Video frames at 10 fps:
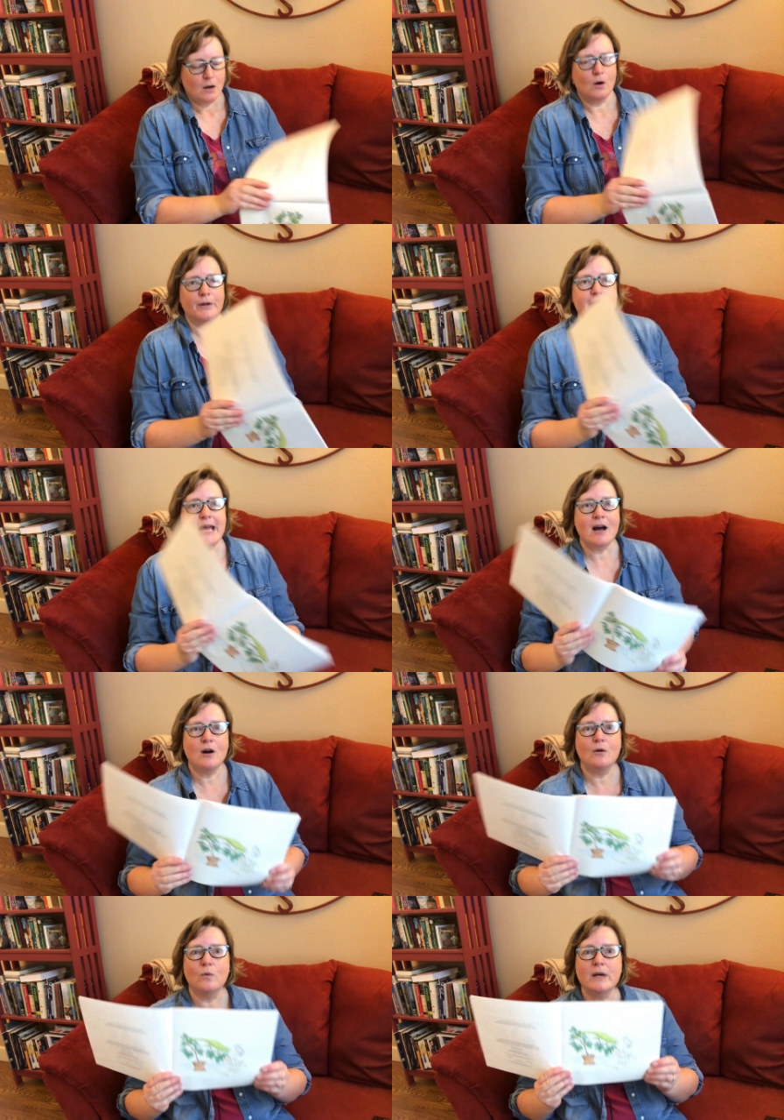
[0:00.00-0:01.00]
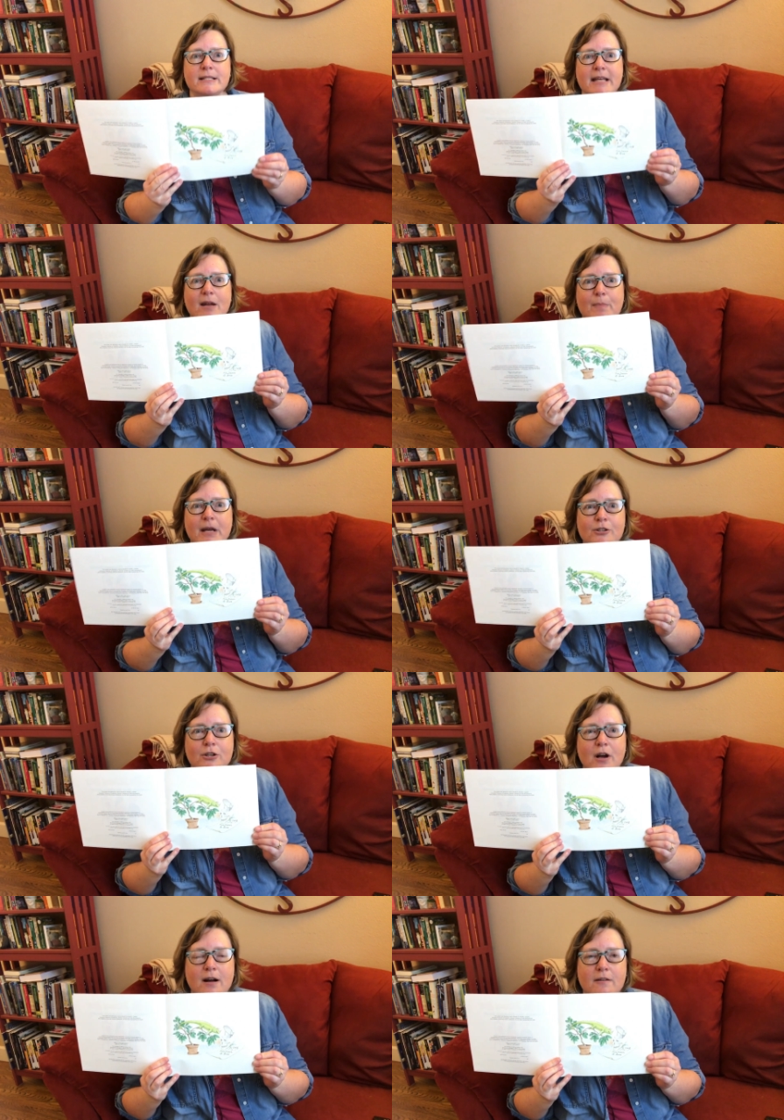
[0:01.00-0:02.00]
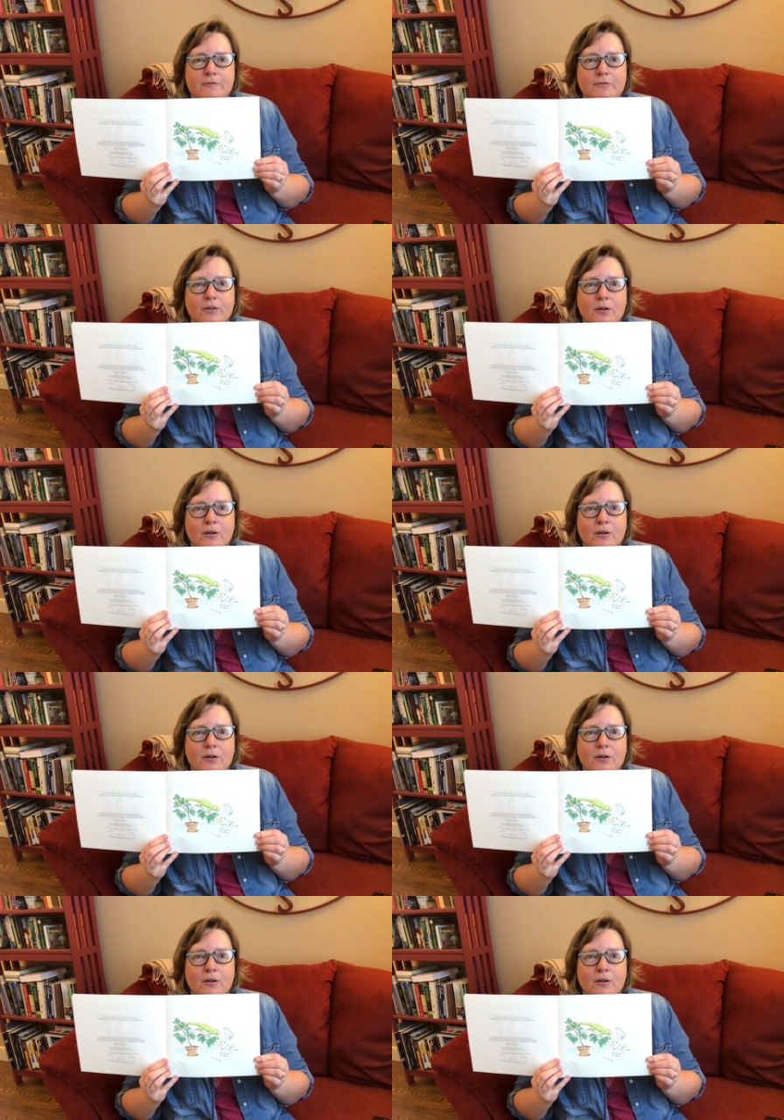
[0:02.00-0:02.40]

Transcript: Oh no, what is that a picture of?